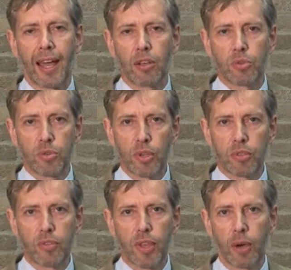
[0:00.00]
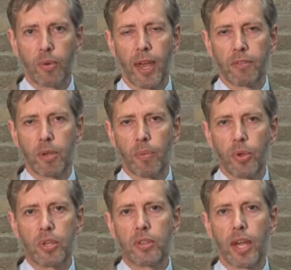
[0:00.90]
And as a result of that, we have some
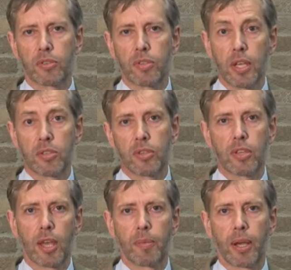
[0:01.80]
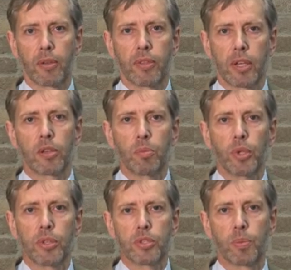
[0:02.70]
30,000 hits that came out, and that
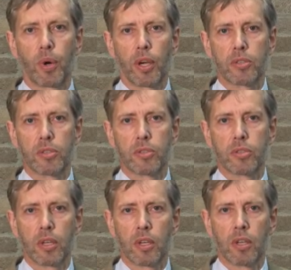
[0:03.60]
completely surprised us.